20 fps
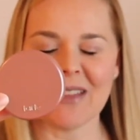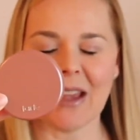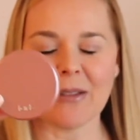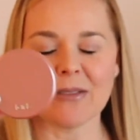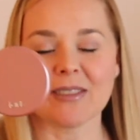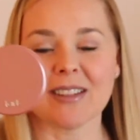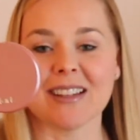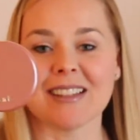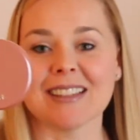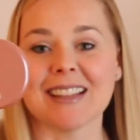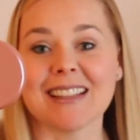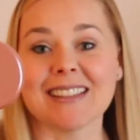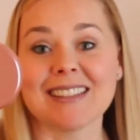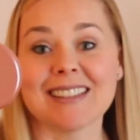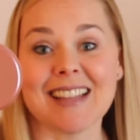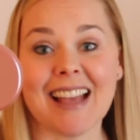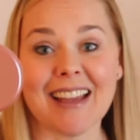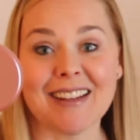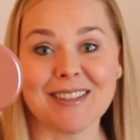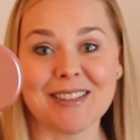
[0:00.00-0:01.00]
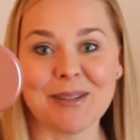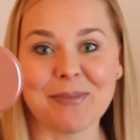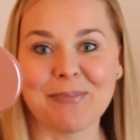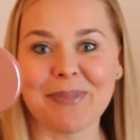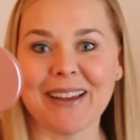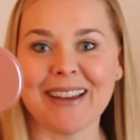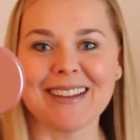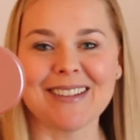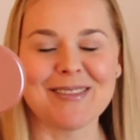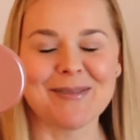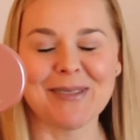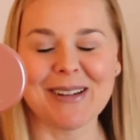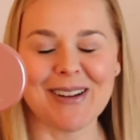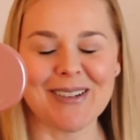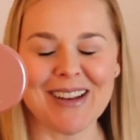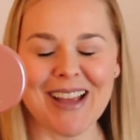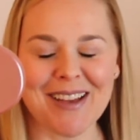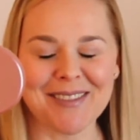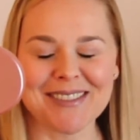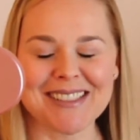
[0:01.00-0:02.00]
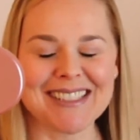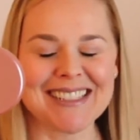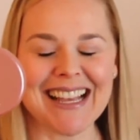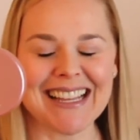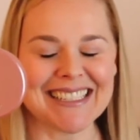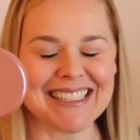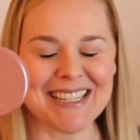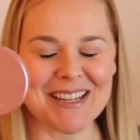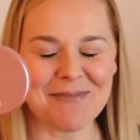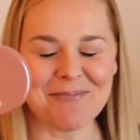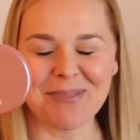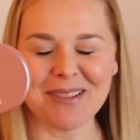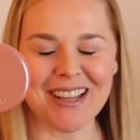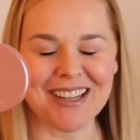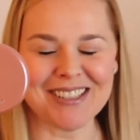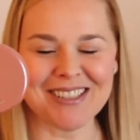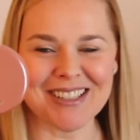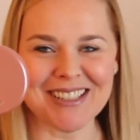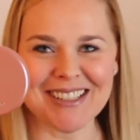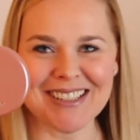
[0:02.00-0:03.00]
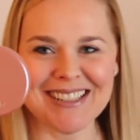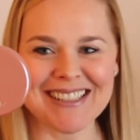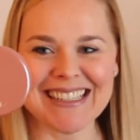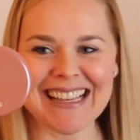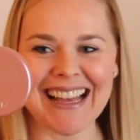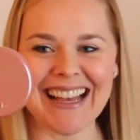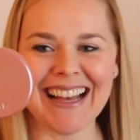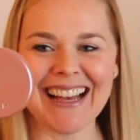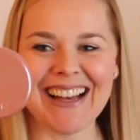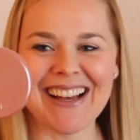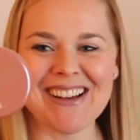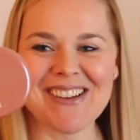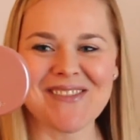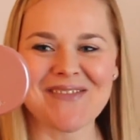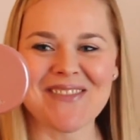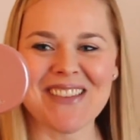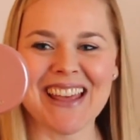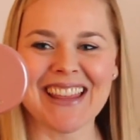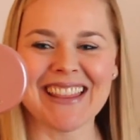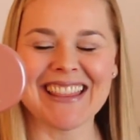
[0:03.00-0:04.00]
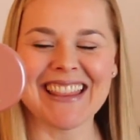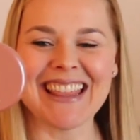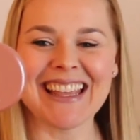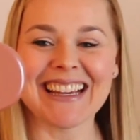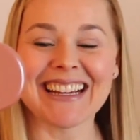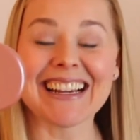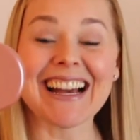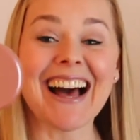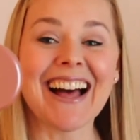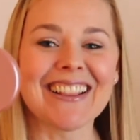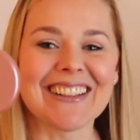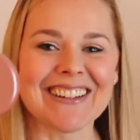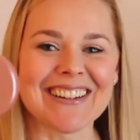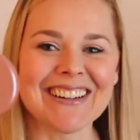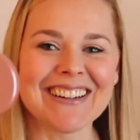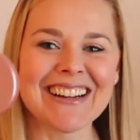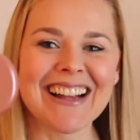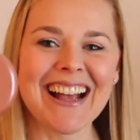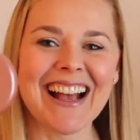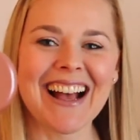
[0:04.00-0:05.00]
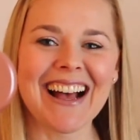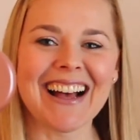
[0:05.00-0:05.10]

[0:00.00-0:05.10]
was going to say scent, but we don't have scented blushes. The color,